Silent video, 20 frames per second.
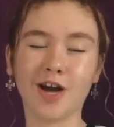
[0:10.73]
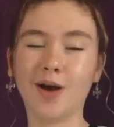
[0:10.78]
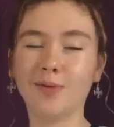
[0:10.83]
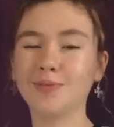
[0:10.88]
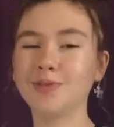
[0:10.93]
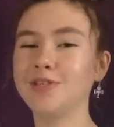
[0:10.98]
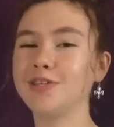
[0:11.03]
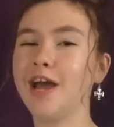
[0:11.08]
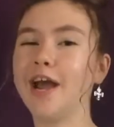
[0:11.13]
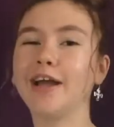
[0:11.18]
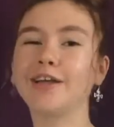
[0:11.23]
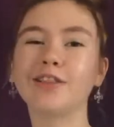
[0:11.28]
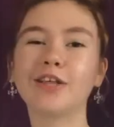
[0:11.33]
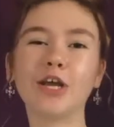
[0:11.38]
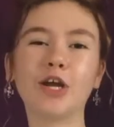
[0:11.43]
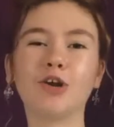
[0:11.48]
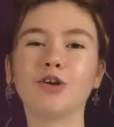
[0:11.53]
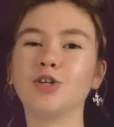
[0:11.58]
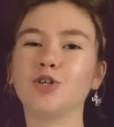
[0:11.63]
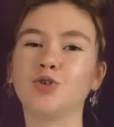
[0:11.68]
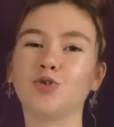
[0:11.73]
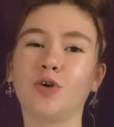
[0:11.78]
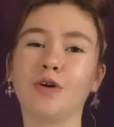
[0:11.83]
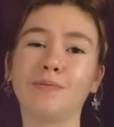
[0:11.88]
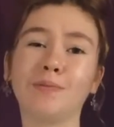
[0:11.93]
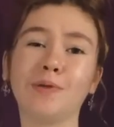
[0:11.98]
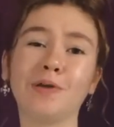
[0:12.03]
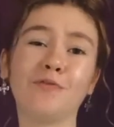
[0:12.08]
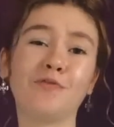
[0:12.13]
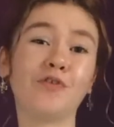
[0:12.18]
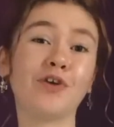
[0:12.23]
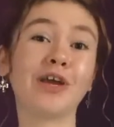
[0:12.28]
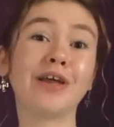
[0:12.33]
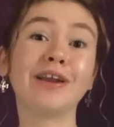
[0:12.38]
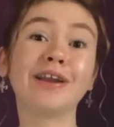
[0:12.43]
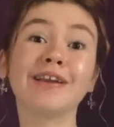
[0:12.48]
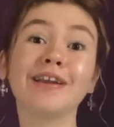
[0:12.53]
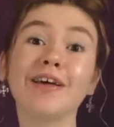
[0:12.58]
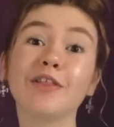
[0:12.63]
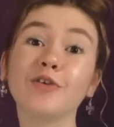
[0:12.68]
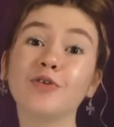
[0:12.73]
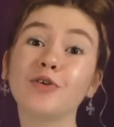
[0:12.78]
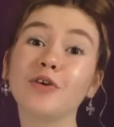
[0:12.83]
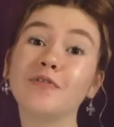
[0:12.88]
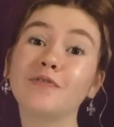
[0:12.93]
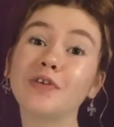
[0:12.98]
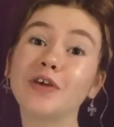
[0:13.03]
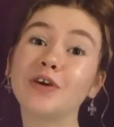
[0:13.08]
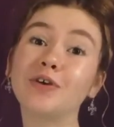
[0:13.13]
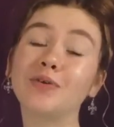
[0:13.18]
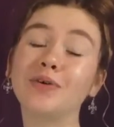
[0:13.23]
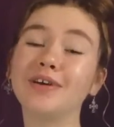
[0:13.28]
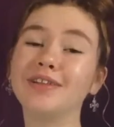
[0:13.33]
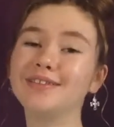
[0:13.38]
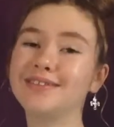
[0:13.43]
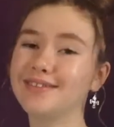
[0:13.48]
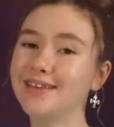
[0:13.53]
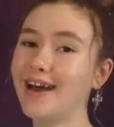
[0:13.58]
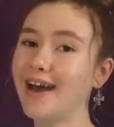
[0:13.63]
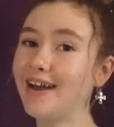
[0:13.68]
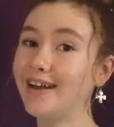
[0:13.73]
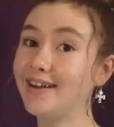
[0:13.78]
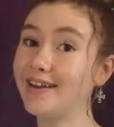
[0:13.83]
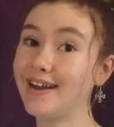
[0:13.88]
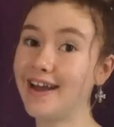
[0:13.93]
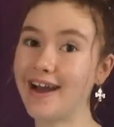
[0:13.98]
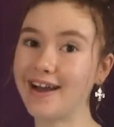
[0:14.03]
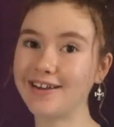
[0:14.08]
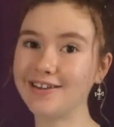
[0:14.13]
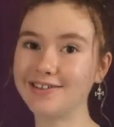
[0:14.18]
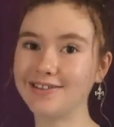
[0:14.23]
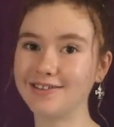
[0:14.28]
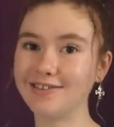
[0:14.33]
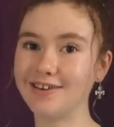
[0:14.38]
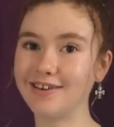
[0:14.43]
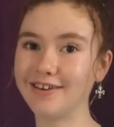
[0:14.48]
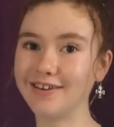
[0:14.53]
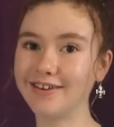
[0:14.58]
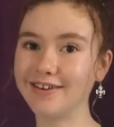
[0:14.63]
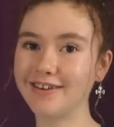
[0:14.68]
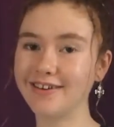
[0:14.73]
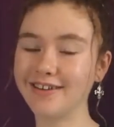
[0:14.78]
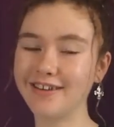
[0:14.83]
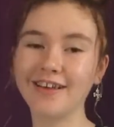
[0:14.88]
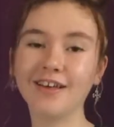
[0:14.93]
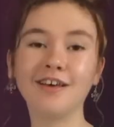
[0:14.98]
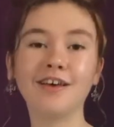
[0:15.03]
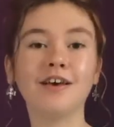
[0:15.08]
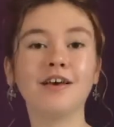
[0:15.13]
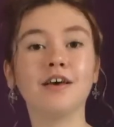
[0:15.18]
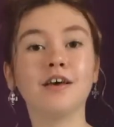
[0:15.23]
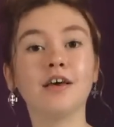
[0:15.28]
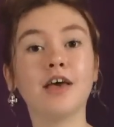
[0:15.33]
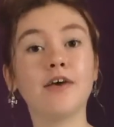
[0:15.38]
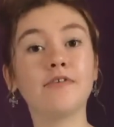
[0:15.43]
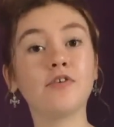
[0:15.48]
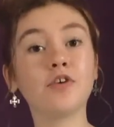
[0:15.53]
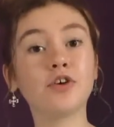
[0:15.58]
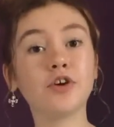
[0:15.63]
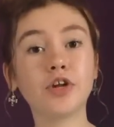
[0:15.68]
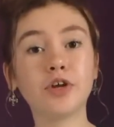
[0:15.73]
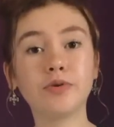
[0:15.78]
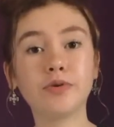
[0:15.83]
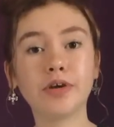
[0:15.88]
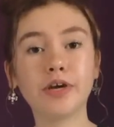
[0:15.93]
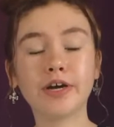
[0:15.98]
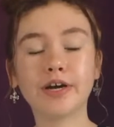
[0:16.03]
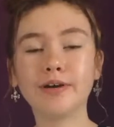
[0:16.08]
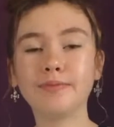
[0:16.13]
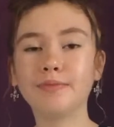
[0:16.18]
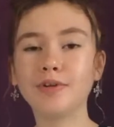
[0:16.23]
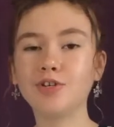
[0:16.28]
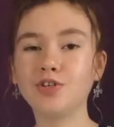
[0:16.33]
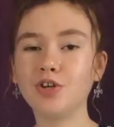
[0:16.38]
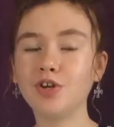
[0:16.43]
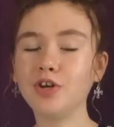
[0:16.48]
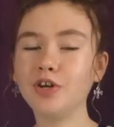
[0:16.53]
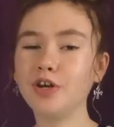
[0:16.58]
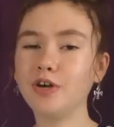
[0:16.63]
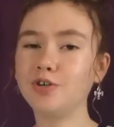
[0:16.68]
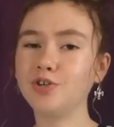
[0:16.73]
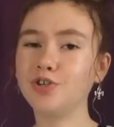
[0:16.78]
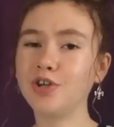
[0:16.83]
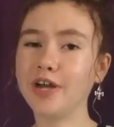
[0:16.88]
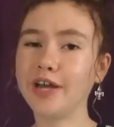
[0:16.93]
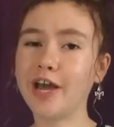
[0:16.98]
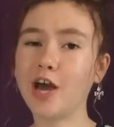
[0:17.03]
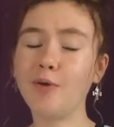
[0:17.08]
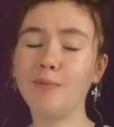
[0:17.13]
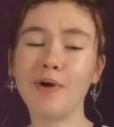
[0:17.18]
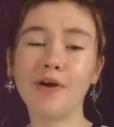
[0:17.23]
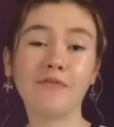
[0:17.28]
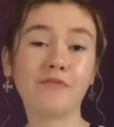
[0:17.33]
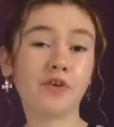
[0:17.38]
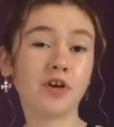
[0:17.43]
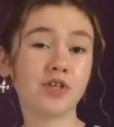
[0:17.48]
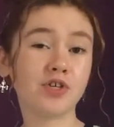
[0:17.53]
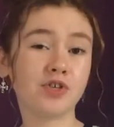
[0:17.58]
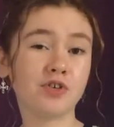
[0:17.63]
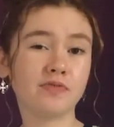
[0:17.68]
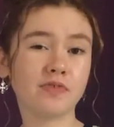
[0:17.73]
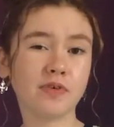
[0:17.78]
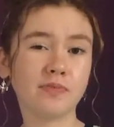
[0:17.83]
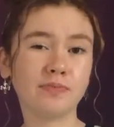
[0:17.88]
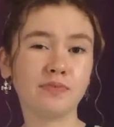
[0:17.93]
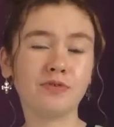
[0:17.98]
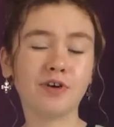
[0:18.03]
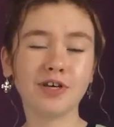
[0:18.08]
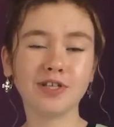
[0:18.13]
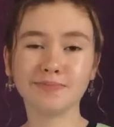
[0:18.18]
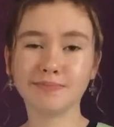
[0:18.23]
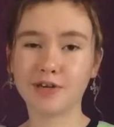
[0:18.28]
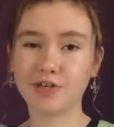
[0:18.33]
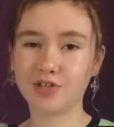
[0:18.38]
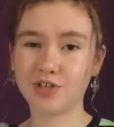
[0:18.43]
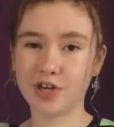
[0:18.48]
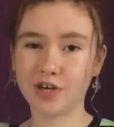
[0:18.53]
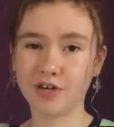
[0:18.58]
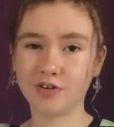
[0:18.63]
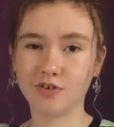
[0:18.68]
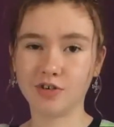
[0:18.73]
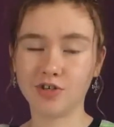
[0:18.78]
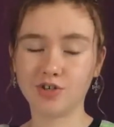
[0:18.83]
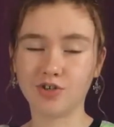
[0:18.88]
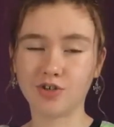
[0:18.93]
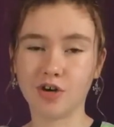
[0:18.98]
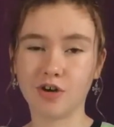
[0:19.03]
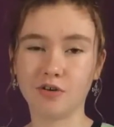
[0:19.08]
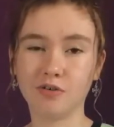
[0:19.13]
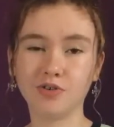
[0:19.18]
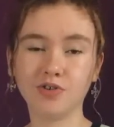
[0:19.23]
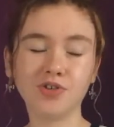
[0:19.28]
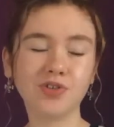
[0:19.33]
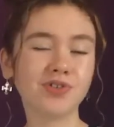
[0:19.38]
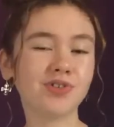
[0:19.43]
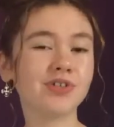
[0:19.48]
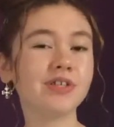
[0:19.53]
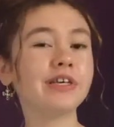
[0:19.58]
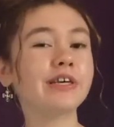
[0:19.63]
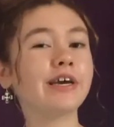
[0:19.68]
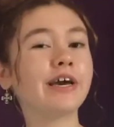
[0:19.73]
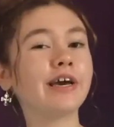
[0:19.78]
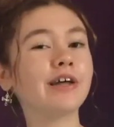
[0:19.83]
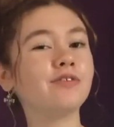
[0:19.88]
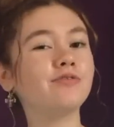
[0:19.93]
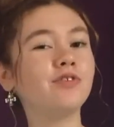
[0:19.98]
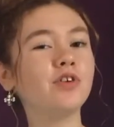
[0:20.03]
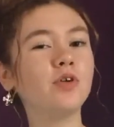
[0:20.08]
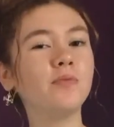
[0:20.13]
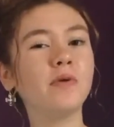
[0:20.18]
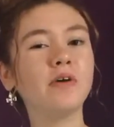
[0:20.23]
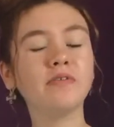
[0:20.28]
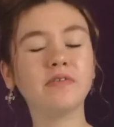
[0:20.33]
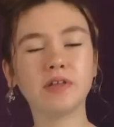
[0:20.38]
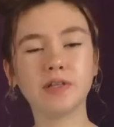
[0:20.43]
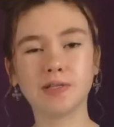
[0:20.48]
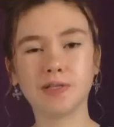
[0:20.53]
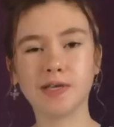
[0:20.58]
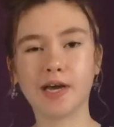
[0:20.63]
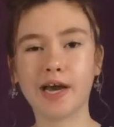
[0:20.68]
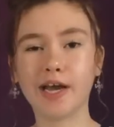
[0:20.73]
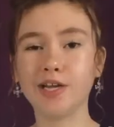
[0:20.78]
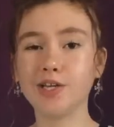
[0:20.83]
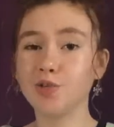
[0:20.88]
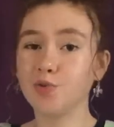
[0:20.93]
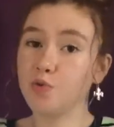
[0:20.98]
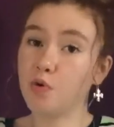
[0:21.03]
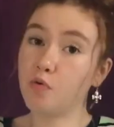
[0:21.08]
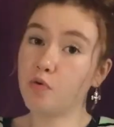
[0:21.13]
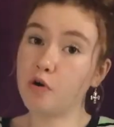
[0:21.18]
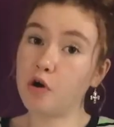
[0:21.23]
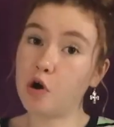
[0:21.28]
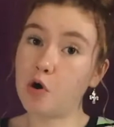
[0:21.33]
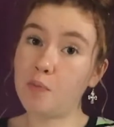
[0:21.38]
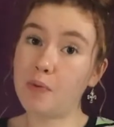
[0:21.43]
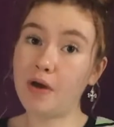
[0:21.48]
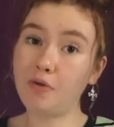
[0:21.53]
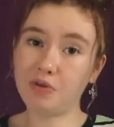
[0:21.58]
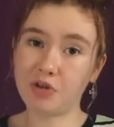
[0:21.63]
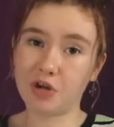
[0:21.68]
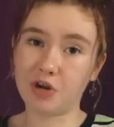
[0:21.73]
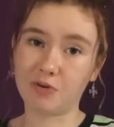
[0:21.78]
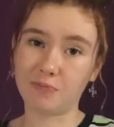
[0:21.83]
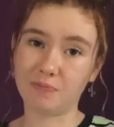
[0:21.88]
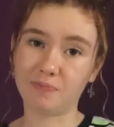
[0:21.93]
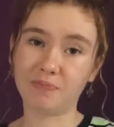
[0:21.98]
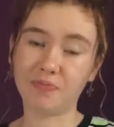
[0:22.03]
I'm stoked that you're here to join me for yet another review inside Natty's Nook. If you're new here, be sure to go check out my first review plus my channel intro just to get a little bit of insight into what we're all about here.